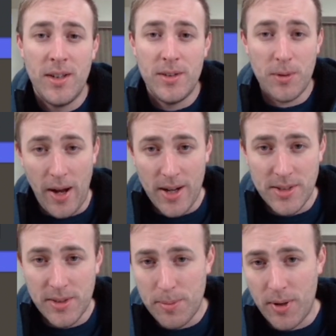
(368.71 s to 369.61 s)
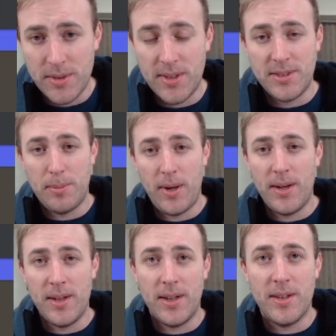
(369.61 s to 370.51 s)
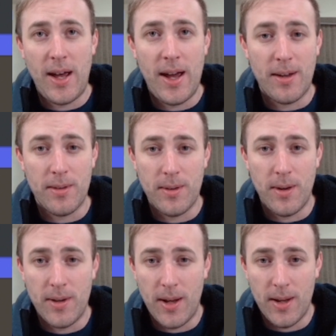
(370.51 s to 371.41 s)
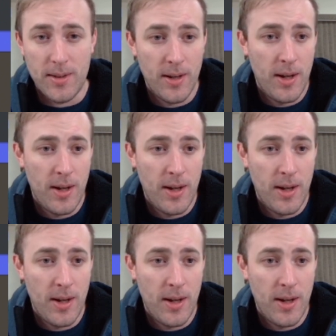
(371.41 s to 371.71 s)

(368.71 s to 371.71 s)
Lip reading: to actually participating in the hackathon and